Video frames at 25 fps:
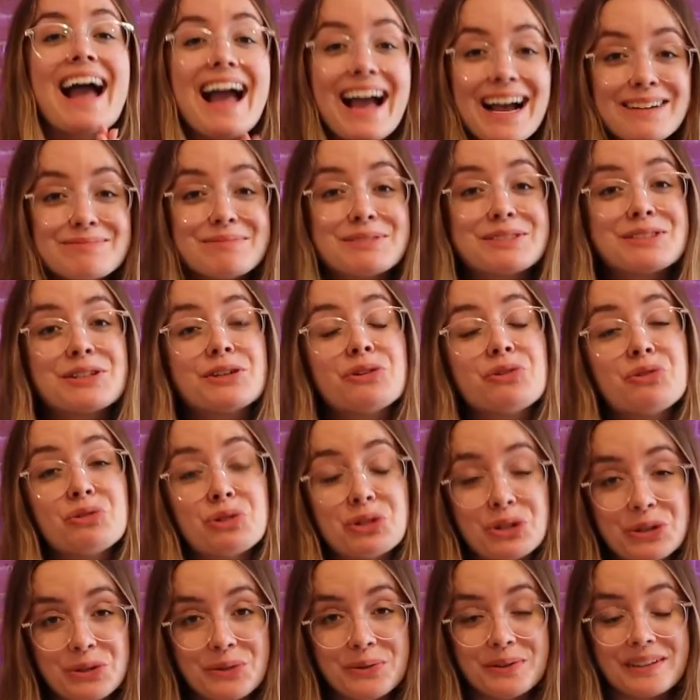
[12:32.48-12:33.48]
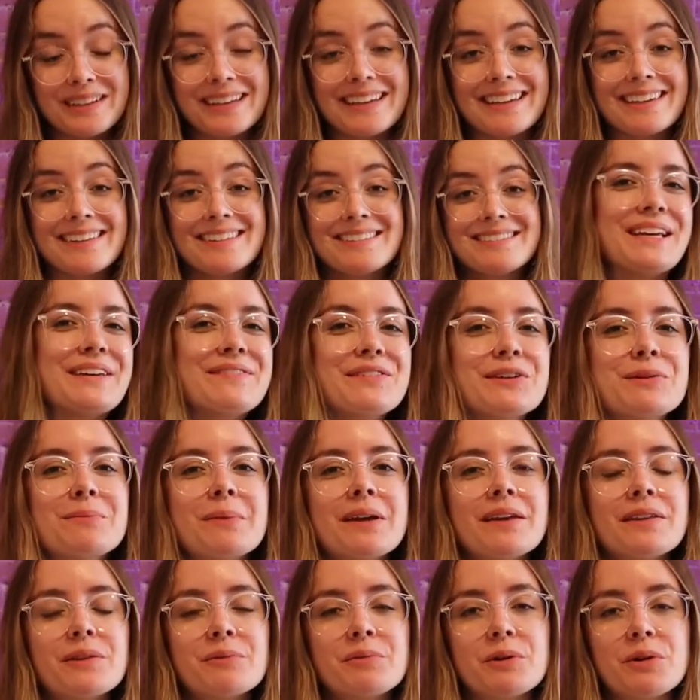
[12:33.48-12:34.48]
Absolutely. If you
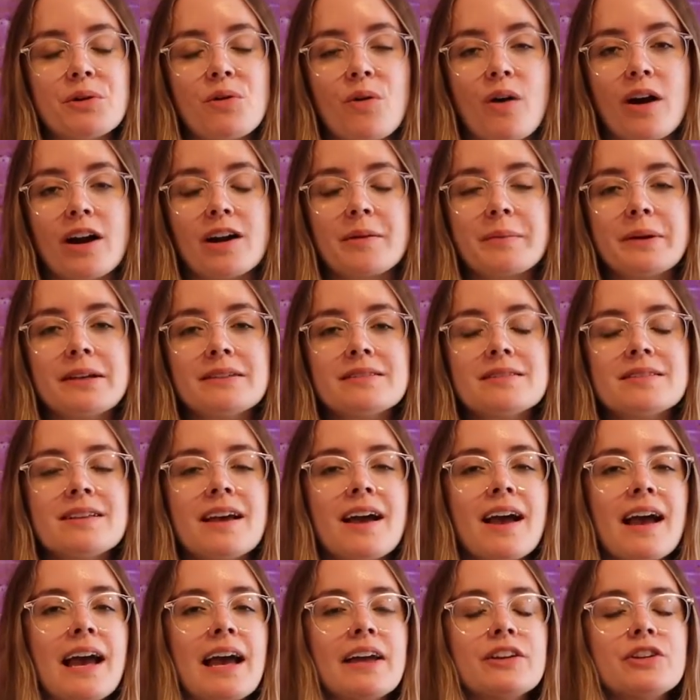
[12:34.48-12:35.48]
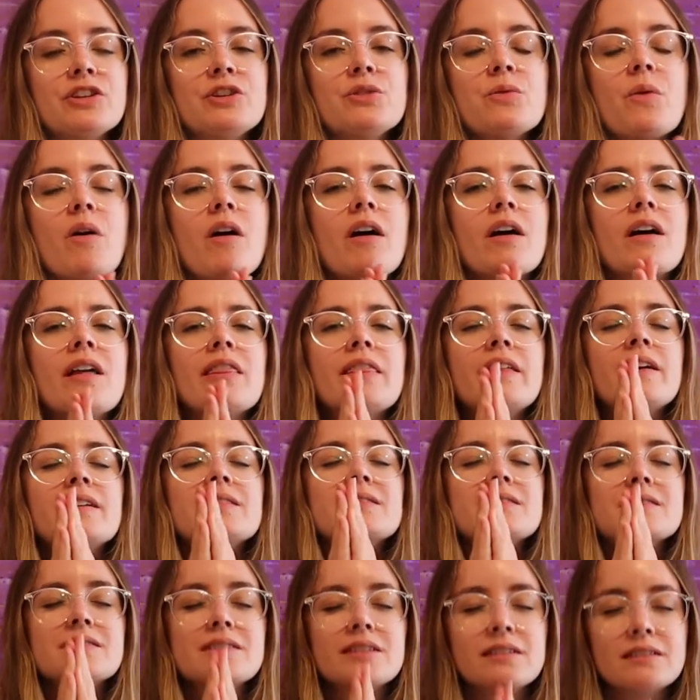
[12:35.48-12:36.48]
meet the requirements and you are the
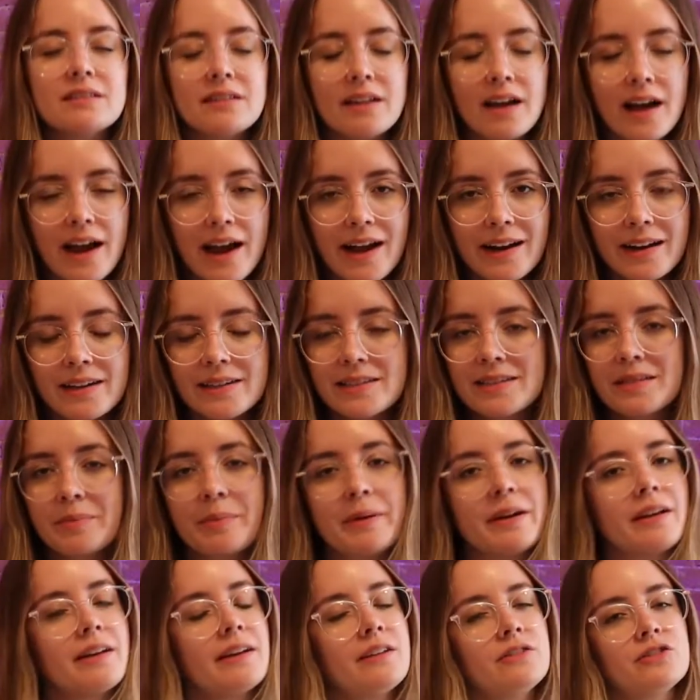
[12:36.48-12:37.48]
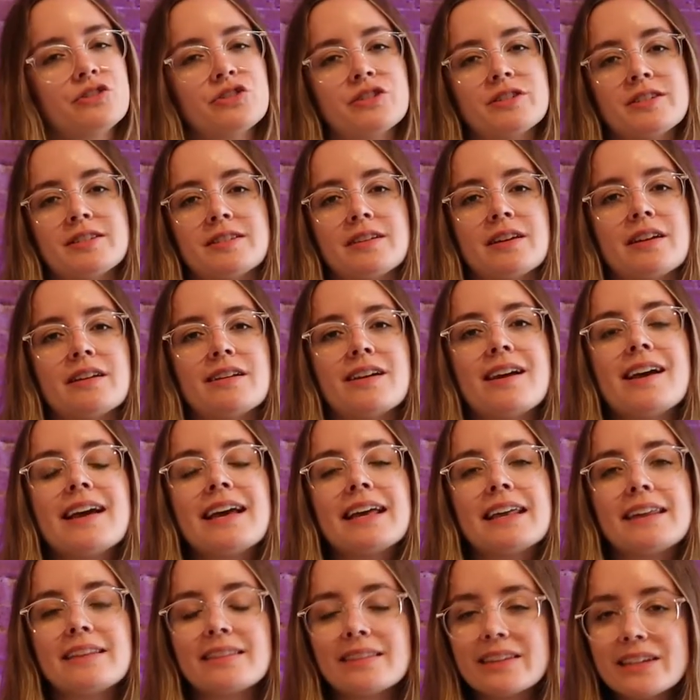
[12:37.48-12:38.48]
slightest bit interested
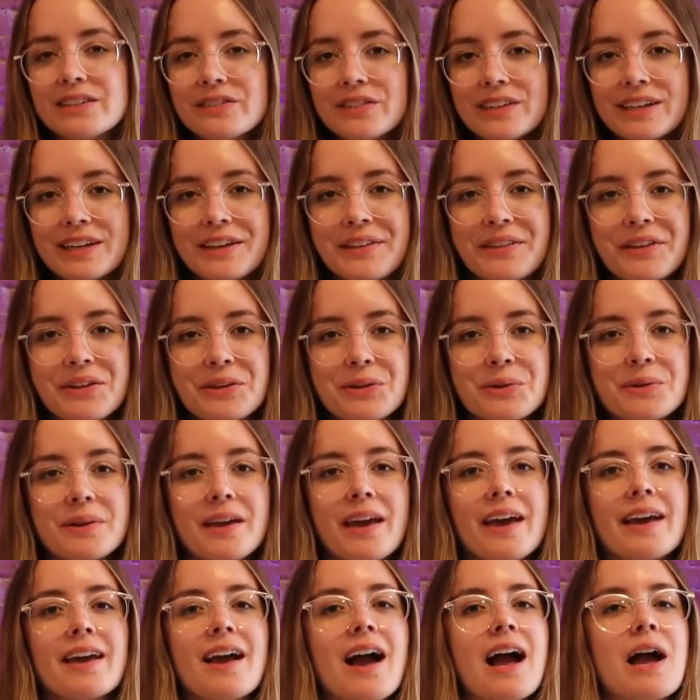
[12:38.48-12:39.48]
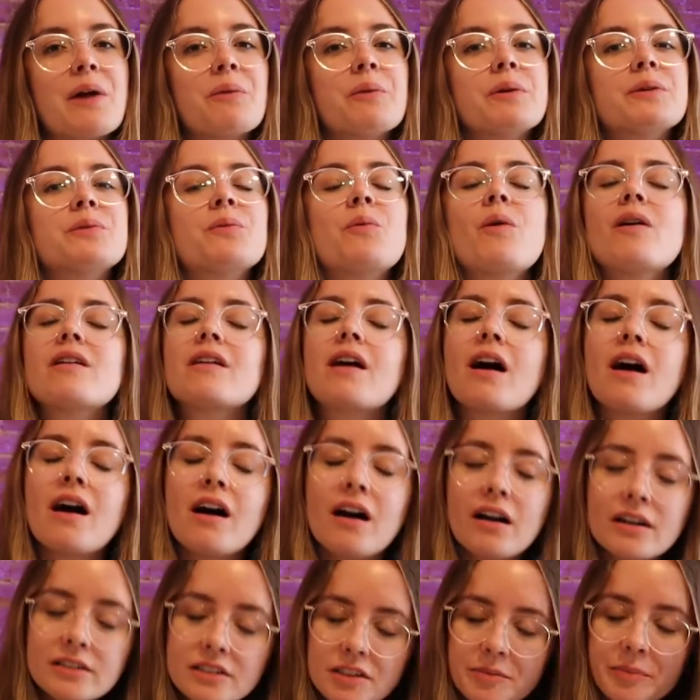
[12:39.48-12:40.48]
in living in the UK, I would
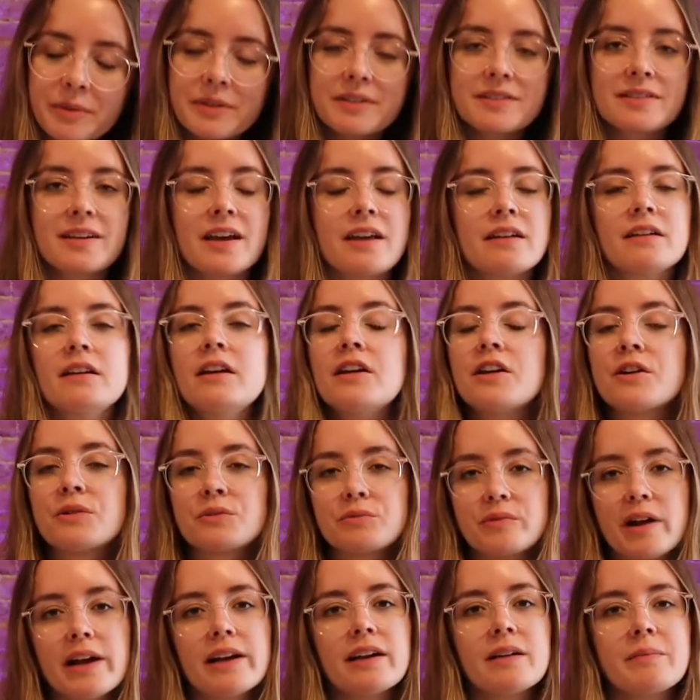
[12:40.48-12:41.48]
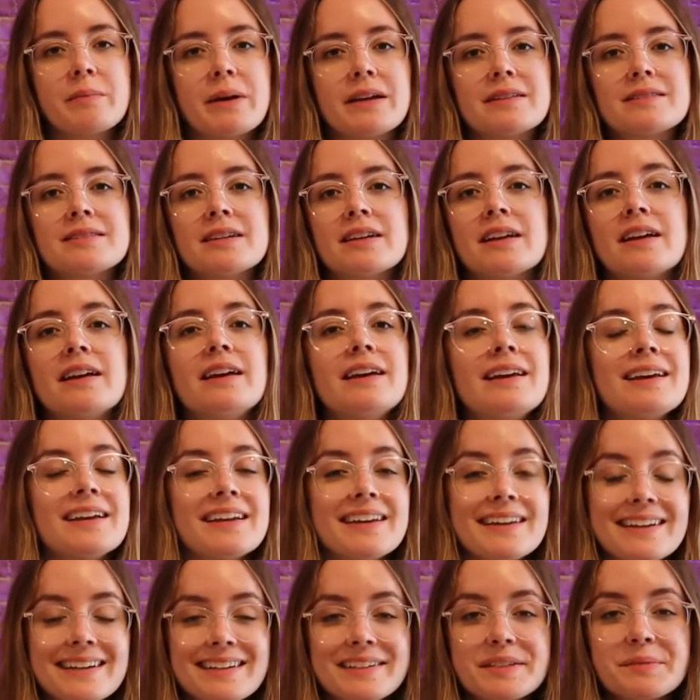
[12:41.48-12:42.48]
100% recommend it.
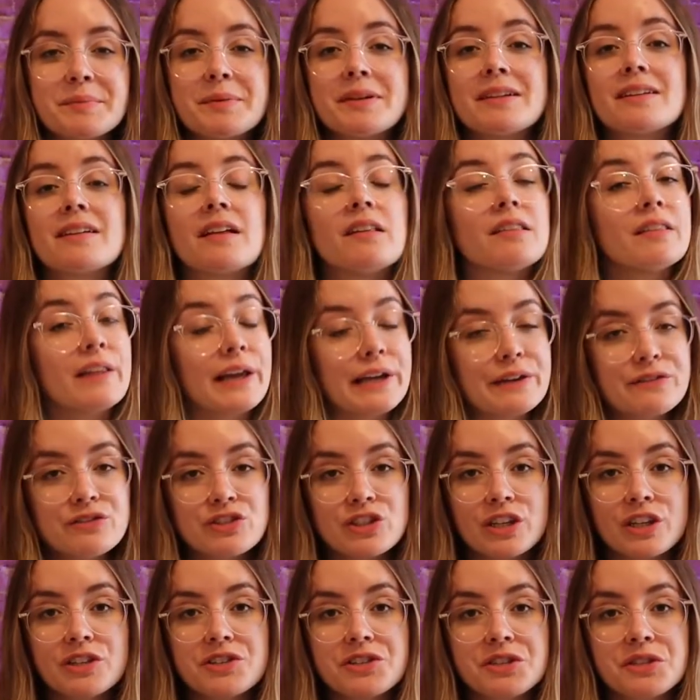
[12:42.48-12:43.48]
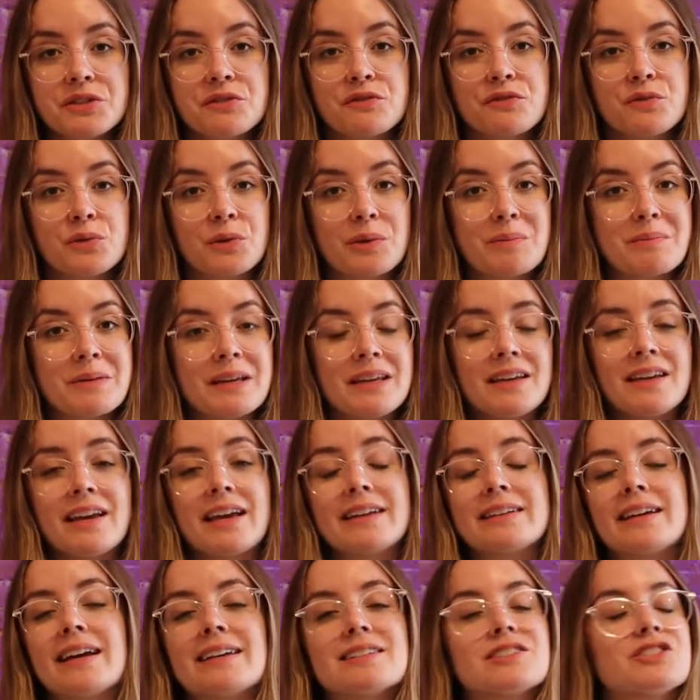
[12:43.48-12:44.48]
It has been life-changing for me, and
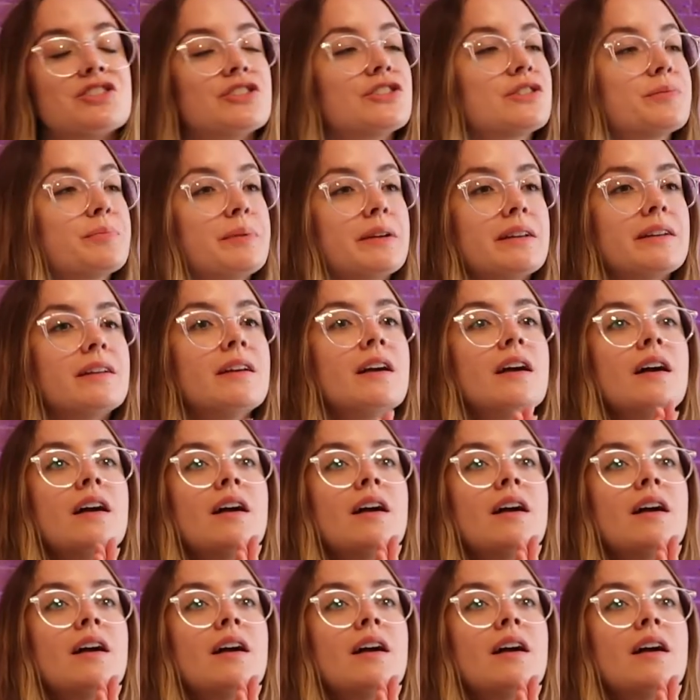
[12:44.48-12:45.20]
it has just been